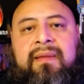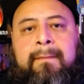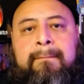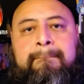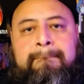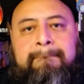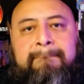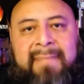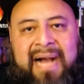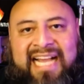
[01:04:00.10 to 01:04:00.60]

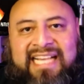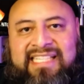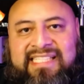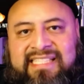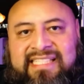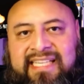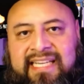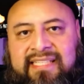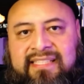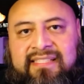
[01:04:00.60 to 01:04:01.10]

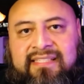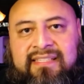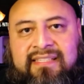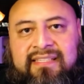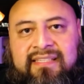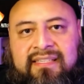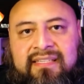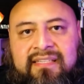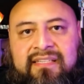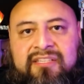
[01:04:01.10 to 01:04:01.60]
mindset
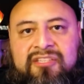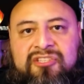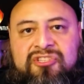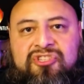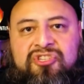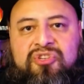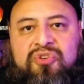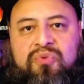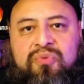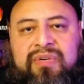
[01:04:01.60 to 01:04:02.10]

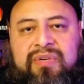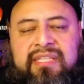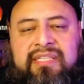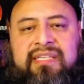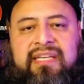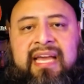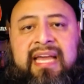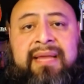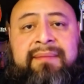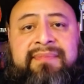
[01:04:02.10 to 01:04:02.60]
to it.
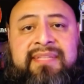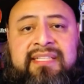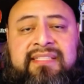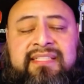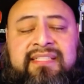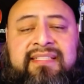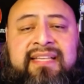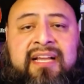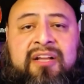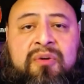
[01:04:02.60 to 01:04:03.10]
I am
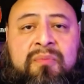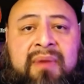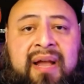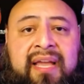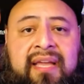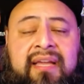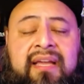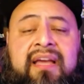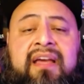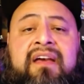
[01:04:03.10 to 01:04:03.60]
Delta Tango
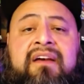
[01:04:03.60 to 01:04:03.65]
Mike.